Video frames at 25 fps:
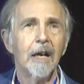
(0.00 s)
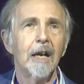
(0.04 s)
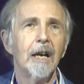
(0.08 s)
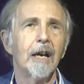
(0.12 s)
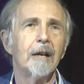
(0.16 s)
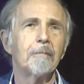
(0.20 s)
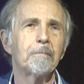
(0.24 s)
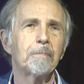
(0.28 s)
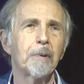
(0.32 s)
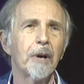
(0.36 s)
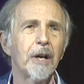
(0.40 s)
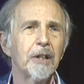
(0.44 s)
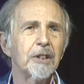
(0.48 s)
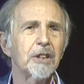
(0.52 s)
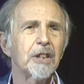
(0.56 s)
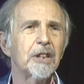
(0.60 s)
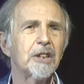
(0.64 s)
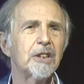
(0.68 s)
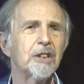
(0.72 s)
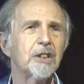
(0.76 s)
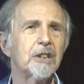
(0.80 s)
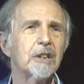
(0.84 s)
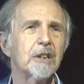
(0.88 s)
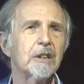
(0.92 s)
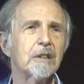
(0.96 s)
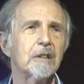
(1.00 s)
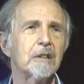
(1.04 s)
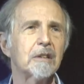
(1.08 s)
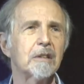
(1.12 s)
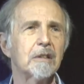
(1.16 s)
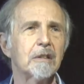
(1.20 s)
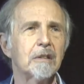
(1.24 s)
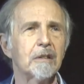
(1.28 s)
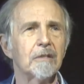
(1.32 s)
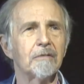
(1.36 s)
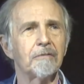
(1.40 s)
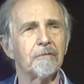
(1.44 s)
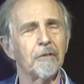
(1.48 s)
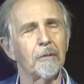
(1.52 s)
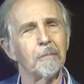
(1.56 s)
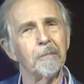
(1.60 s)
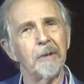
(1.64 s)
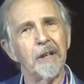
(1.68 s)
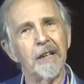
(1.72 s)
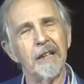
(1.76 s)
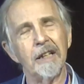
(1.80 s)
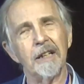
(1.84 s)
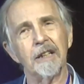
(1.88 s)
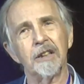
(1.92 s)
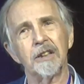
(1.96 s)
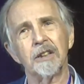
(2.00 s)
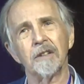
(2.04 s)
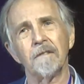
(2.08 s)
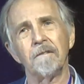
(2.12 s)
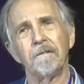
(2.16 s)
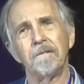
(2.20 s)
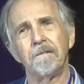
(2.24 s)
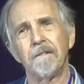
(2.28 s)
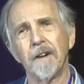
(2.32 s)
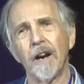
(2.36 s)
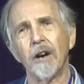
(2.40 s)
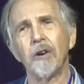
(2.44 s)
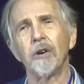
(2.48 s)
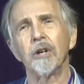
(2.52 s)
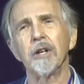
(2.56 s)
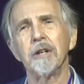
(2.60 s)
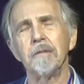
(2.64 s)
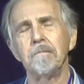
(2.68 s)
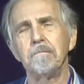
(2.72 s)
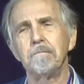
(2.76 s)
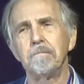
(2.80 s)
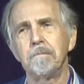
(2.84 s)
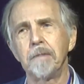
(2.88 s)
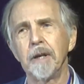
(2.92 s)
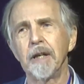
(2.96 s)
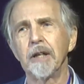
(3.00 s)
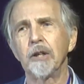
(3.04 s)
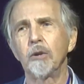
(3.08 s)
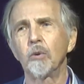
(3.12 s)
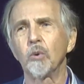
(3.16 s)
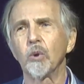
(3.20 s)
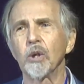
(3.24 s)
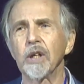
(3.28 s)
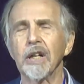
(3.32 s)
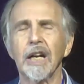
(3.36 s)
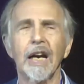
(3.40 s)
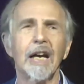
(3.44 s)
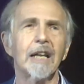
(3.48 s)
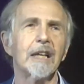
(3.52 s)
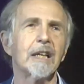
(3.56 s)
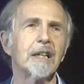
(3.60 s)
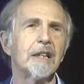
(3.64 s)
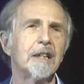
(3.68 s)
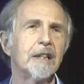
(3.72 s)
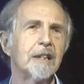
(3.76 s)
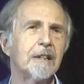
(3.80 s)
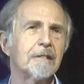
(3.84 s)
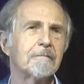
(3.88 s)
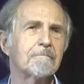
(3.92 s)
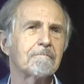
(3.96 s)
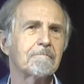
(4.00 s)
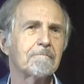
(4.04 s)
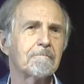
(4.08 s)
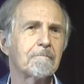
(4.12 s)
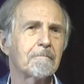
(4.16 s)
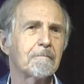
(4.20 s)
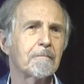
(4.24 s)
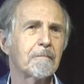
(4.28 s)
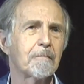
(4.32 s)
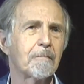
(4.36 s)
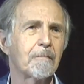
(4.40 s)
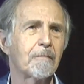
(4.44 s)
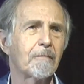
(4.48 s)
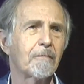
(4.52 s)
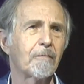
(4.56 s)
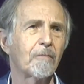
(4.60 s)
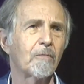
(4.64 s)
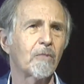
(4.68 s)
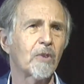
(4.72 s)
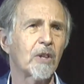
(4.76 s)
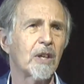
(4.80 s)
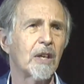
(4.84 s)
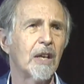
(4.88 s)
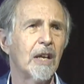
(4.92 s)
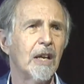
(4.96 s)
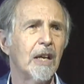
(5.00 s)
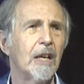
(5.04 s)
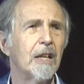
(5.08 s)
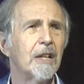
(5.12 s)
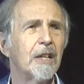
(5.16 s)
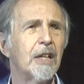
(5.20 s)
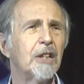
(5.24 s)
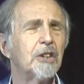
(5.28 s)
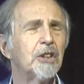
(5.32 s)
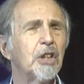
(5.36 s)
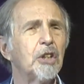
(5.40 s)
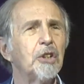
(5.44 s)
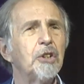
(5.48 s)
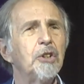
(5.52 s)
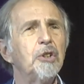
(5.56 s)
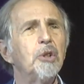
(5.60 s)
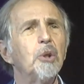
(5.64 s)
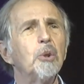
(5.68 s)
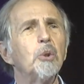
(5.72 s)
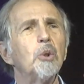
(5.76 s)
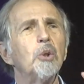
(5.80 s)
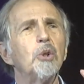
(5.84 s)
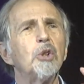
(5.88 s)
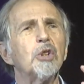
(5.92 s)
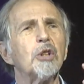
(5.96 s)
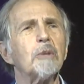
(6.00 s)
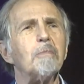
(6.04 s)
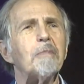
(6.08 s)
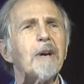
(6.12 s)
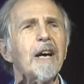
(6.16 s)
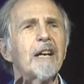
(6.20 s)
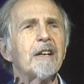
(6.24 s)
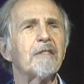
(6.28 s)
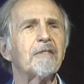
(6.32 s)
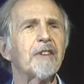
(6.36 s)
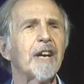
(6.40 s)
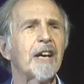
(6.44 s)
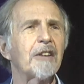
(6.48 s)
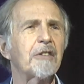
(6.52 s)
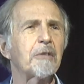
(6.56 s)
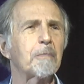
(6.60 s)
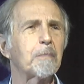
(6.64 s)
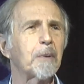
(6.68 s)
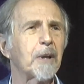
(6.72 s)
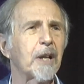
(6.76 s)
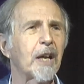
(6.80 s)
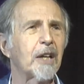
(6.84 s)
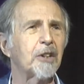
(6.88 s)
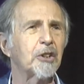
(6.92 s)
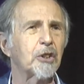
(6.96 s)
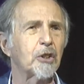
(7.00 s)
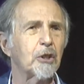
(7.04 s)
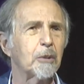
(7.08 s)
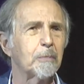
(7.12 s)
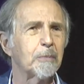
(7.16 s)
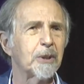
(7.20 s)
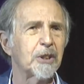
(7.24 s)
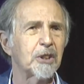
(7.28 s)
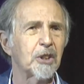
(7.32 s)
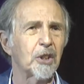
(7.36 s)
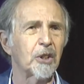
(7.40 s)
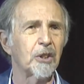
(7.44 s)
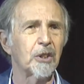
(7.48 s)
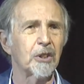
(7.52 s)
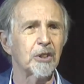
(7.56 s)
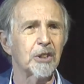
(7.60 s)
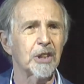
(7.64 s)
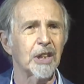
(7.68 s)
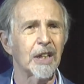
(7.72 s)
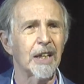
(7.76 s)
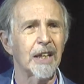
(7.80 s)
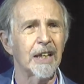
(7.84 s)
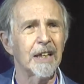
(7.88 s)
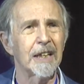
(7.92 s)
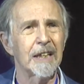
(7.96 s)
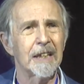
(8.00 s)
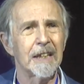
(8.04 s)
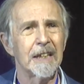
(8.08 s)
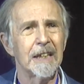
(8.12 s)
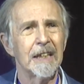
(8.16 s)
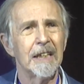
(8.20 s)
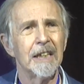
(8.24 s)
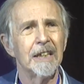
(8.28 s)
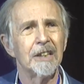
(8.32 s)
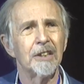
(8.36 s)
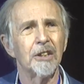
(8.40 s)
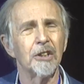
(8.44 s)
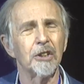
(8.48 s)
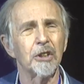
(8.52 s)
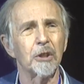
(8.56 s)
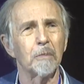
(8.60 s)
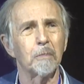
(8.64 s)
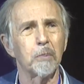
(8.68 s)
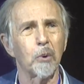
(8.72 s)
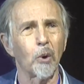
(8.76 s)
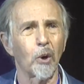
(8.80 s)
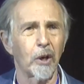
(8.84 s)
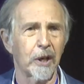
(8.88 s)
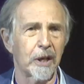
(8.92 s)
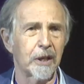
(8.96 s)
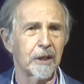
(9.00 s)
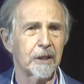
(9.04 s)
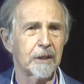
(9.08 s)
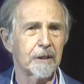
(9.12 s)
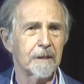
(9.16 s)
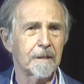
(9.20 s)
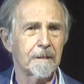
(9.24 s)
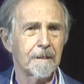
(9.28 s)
And presence, for me, is a very big reality. There's a huge amount of anthropological material today to support it.